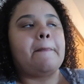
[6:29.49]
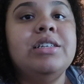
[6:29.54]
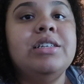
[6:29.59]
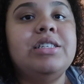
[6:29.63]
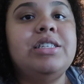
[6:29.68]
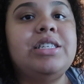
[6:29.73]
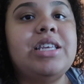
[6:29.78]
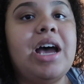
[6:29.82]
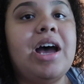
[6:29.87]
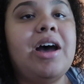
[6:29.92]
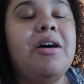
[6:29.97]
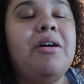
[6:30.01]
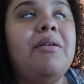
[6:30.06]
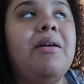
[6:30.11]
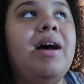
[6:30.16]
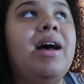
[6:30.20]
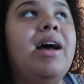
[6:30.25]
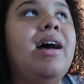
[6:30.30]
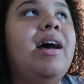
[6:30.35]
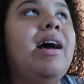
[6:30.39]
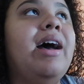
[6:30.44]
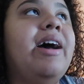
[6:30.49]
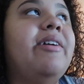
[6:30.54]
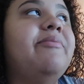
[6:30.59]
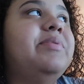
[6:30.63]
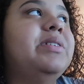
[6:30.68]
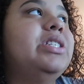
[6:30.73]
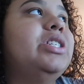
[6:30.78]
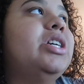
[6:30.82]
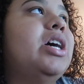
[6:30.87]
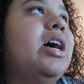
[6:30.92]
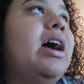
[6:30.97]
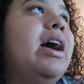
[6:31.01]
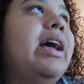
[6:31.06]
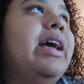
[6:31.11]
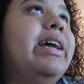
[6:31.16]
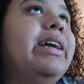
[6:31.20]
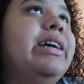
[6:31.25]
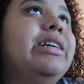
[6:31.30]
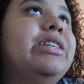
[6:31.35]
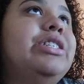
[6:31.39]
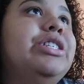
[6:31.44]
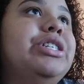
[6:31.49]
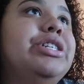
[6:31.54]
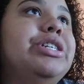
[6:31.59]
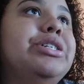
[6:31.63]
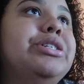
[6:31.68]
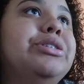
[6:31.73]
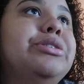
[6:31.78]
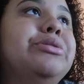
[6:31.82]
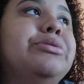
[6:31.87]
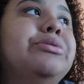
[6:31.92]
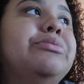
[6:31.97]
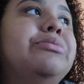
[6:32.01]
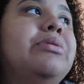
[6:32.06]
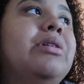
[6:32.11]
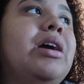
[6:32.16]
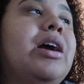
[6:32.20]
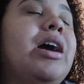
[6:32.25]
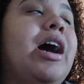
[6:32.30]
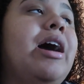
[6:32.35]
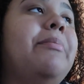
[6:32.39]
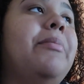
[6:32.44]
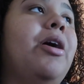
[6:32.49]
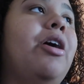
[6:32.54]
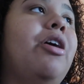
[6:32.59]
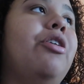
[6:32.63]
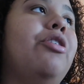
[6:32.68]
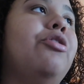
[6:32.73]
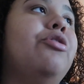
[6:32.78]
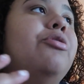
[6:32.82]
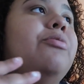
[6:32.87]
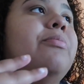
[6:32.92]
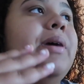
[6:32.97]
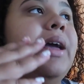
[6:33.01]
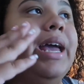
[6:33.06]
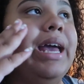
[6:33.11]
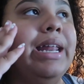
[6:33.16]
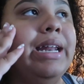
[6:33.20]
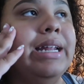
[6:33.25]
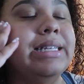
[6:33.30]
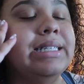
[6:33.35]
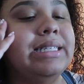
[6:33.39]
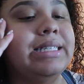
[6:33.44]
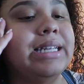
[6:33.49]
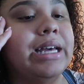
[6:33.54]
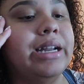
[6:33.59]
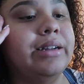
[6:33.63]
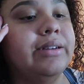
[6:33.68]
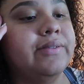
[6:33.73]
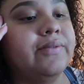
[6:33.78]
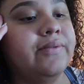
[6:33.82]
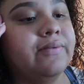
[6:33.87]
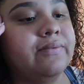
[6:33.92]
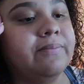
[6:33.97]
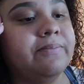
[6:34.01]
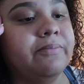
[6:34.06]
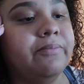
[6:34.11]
So I've been trying to come home and instead of